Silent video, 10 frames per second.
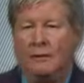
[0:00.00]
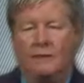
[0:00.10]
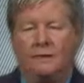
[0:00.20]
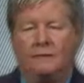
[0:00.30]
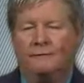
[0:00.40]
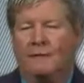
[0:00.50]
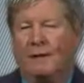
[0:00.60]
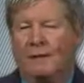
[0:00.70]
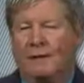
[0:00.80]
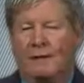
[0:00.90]
Think of
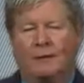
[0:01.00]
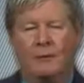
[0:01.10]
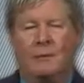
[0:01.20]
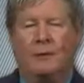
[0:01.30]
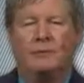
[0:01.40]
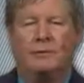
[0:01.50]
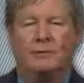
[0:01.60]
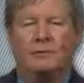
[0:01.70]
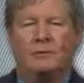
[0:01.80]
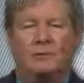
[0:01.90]
5-mile-an-hour
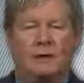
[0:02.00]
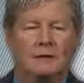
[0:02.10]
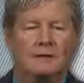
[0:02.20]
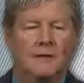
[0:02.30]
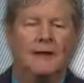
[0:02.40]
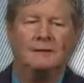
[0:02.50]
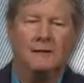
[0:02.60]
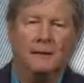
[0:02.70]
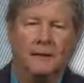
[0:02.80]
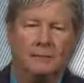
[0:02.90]
bumpers, think of
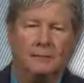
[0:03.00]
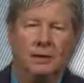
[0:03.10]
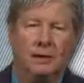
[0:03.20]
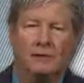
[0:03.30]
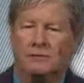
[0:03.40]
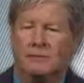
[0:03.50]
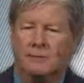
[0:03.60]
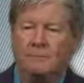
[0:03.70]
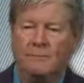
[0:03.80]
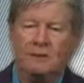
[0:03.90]
anti-lock brakes or
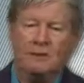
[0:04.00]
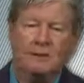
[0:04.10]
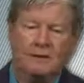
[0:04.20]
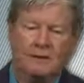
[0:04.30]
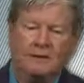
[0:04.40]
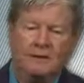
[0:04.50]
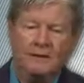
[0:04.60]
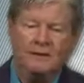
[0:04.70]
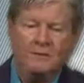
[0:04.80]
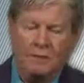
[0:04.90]
seat belts.
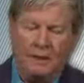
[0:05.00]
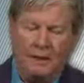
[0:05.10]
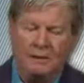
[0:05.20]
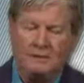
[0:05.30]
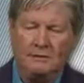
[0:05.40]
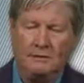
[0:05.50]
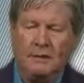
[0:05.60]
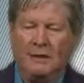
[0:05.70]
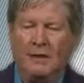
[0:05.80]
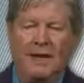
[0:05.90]
These are ways that we
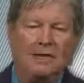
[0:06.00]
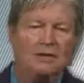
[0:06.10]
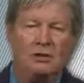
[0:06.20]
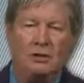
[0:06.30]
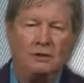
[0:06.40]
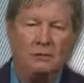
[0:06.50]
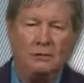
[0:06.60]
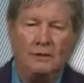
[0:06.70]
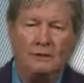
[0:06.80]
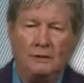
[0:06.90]
can engineer
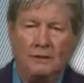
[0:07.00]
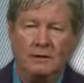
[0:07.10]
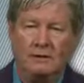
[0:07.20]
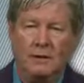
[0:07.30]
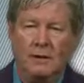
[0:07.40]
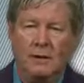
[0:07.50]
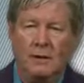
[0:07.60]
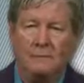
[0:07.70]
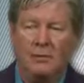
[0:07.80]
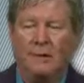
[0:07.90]
away the risk,
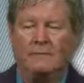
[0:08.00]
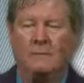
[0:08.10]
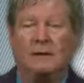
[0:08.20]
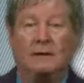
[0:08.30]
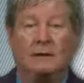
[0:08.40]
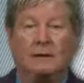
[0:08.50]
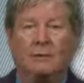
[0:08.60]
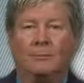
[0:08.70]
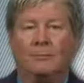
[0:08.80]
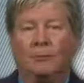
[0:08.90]
perhaps make it a little
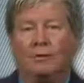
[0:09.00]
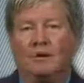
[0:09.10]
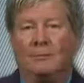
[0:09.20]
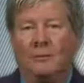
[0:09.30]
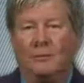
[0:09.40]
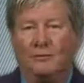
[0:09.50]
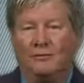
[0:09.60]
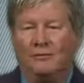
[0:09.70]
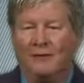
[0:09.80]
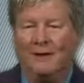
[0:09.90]
bit more
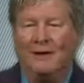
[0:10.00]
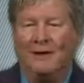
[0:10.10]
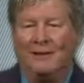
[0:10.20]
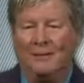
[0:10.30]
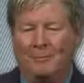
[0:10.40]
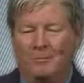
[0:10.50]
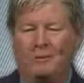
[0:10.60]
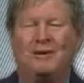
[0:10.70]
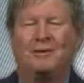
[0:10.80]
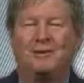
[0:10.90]
dummy-proof,
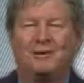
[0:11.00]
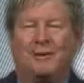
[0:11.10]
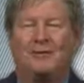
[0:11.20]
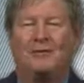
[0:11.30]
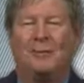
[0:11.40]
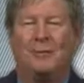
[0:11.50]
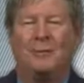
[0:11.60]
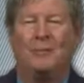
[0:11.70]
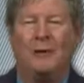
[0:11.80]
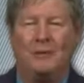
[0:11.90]
protect ourselves from
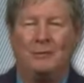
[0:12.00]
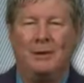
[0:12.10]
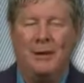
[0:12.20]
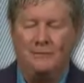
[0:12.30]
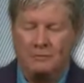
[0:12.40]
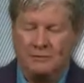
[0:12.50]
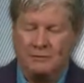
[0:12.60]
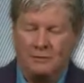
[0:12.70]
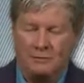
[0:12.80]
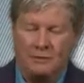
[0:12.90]
our own bad behaviors,
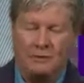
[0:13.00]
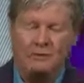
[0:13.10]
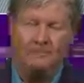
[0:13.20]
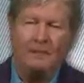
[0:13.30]
if you will.